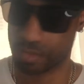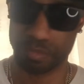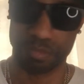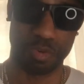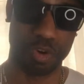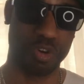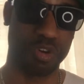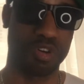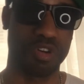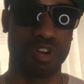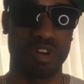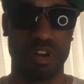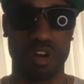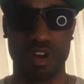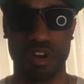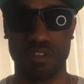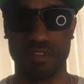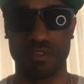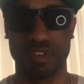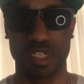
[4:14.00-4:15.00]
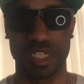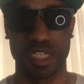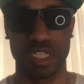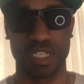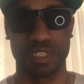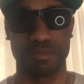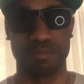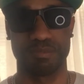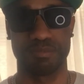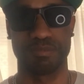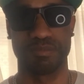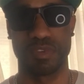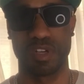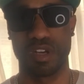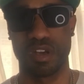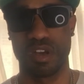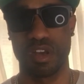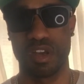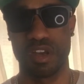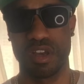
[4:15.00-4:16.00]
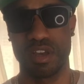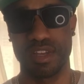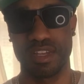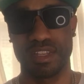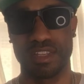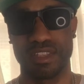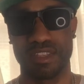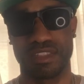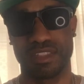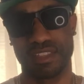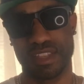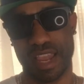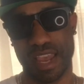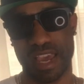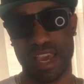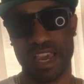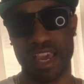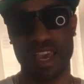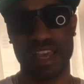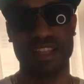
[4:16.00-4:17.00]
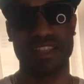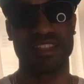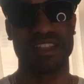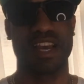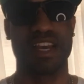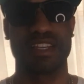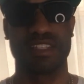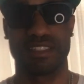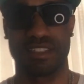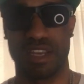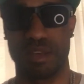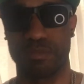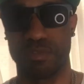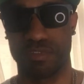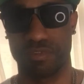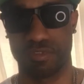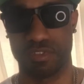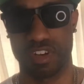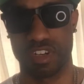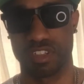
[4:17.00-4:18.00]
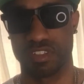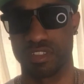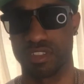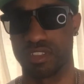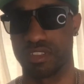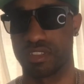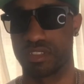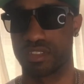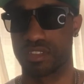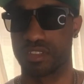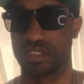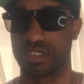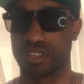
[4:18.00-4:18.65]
more of a day and night type of fragrance.